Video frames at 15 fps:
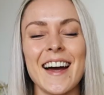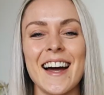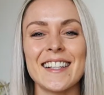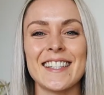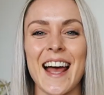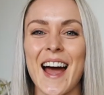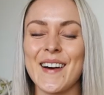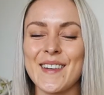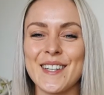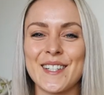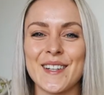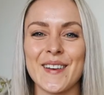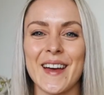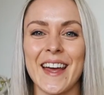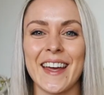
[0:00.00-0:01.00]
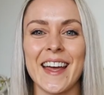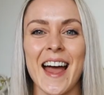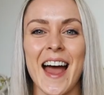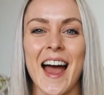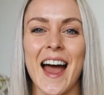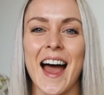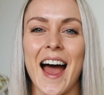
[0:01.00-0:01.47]
guys, how are you doing?
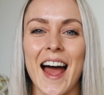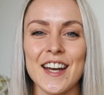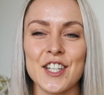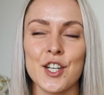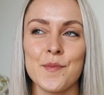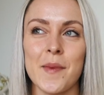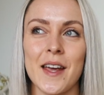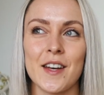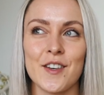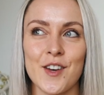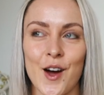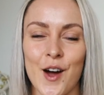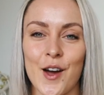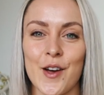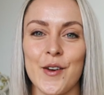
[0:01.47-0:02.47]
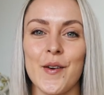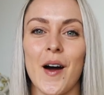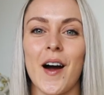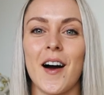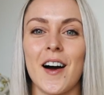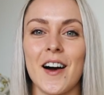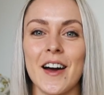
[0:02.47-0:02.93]
As you may
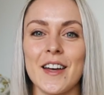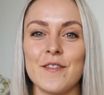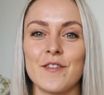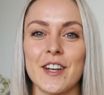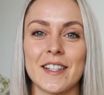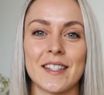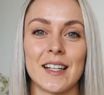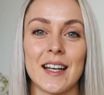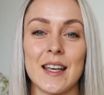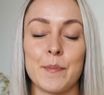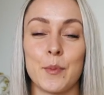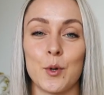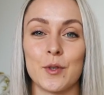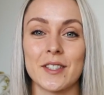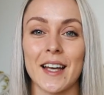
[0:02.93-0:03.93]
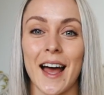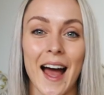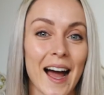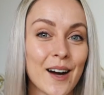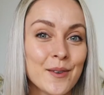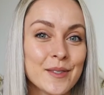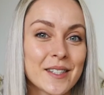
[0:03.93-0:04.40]
know, I recently bought a
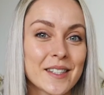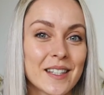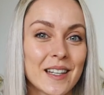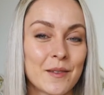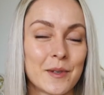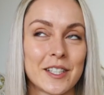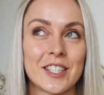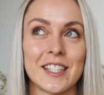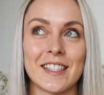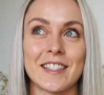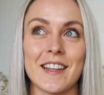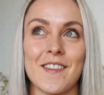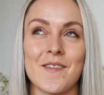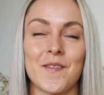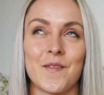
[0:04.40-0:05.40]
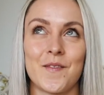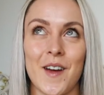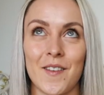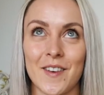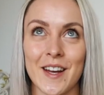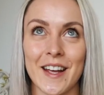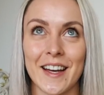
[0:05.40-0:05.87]
house, which is
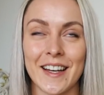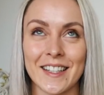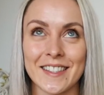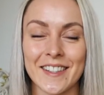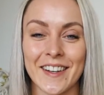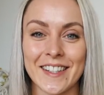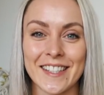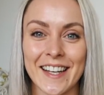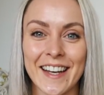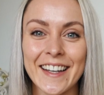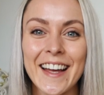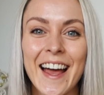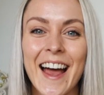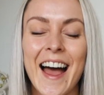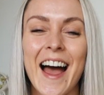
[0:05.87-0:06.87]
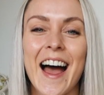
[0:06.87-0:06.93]
very exciting.